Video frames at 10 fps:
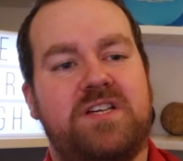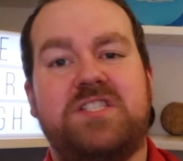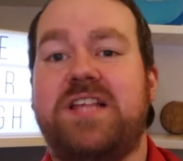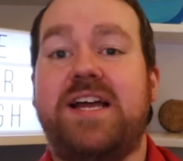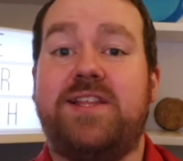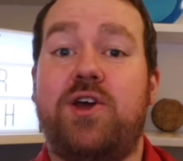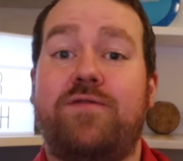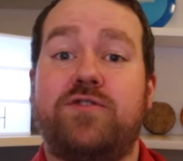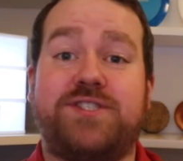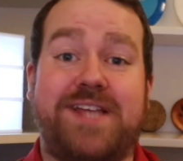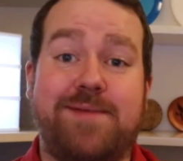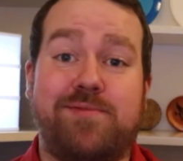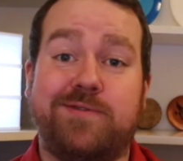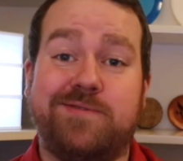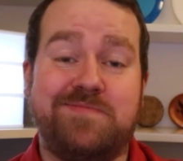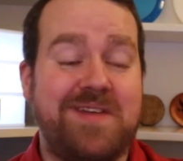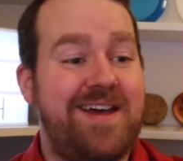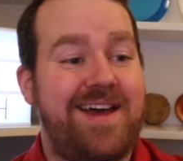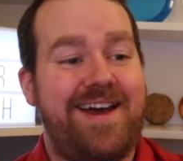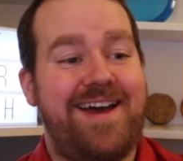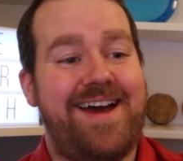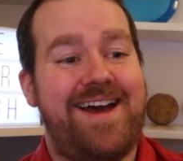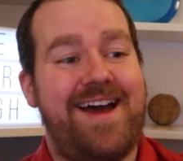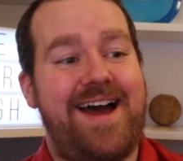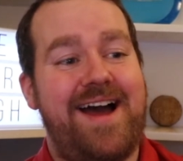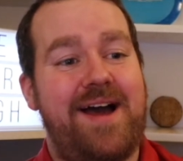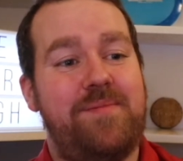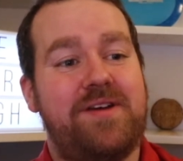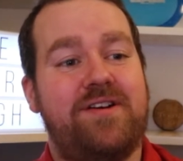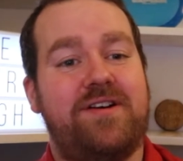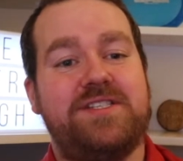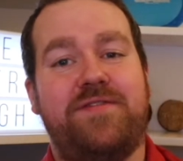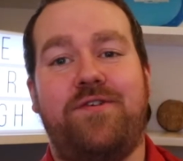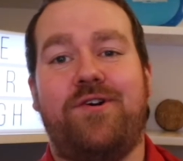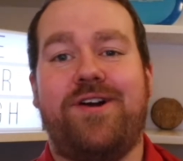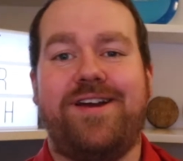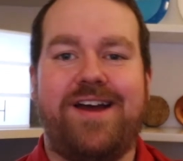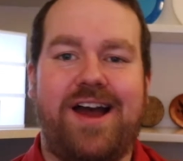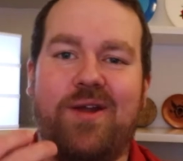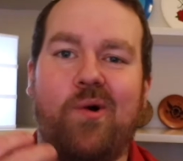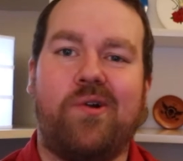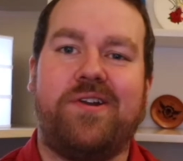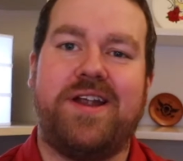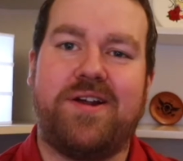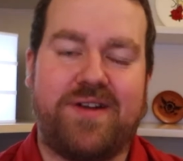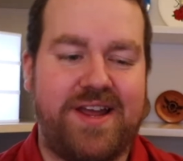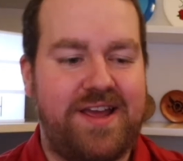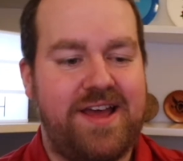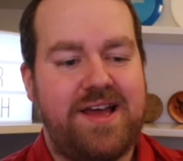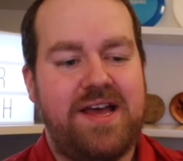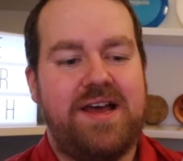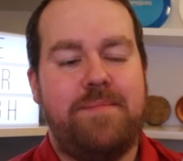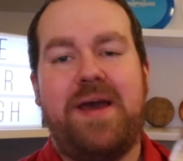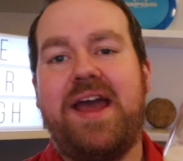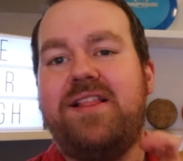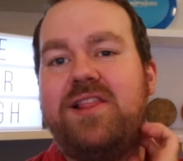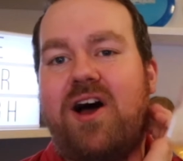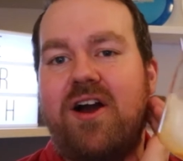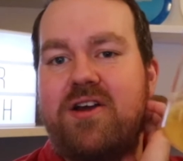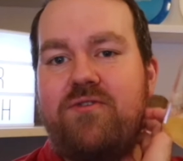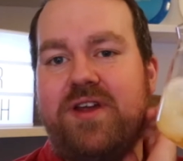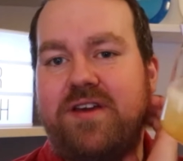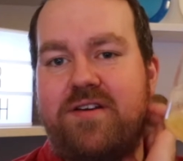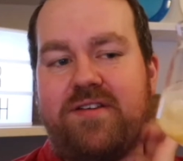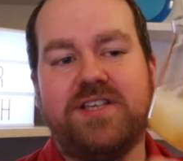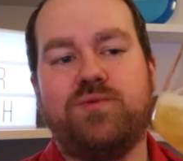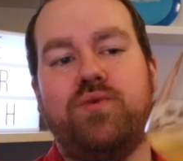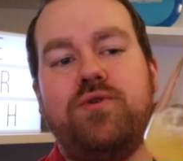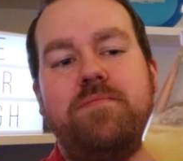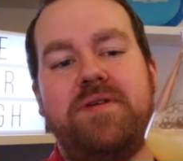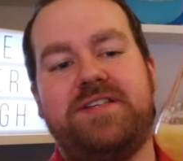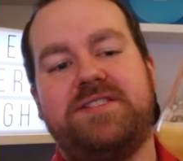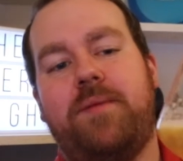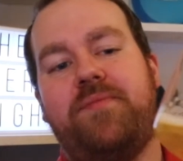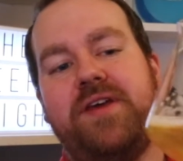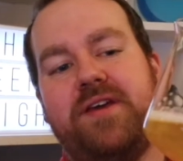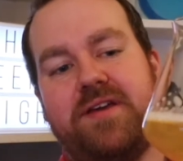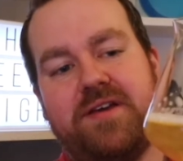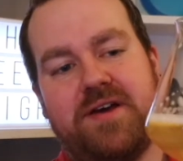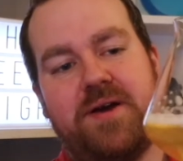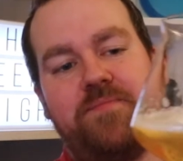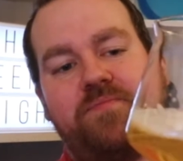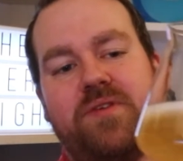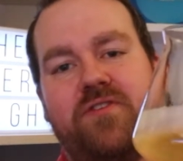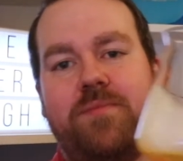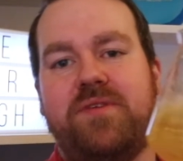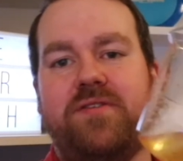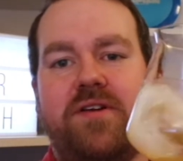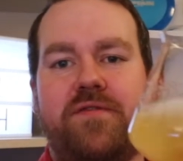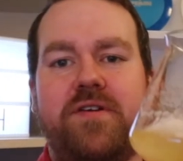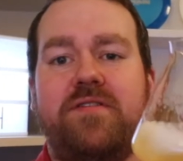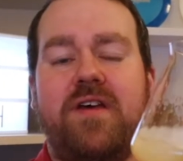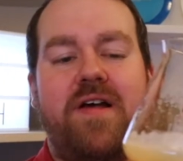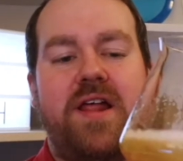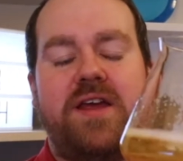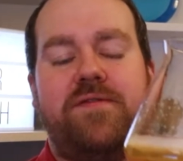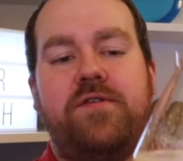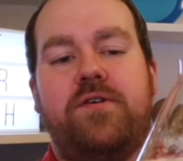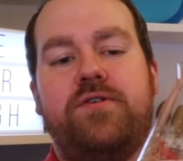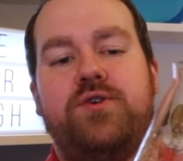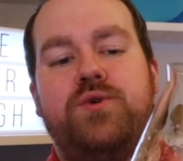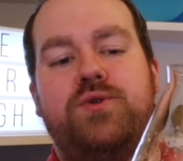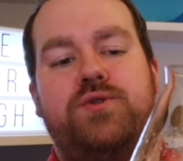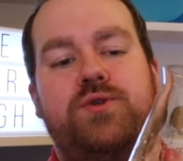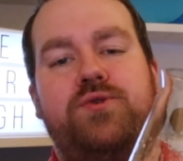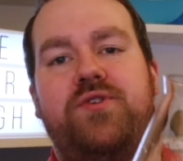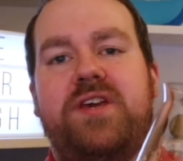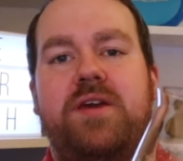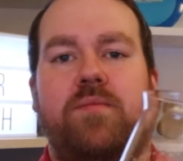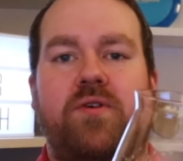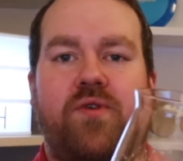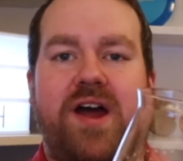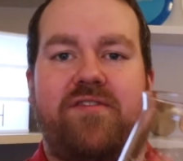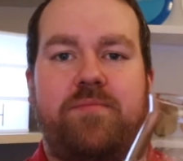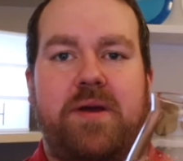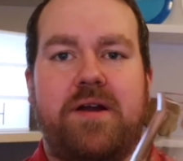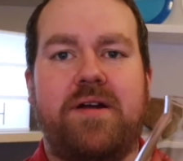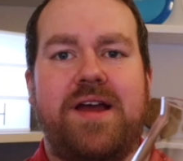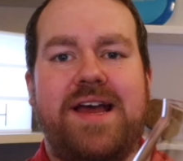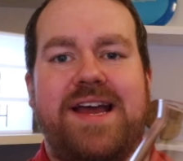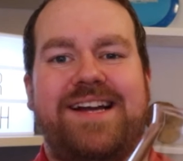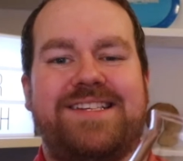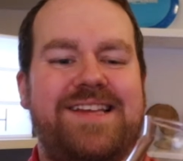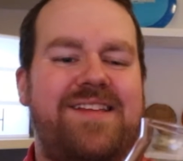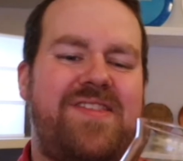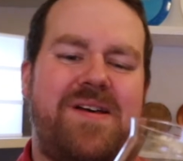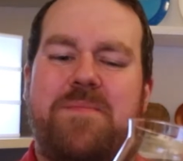slightly overstable, because if you're an ordinary pale lager drinker, this would be something different. If you're used to drinking craft beer, it's not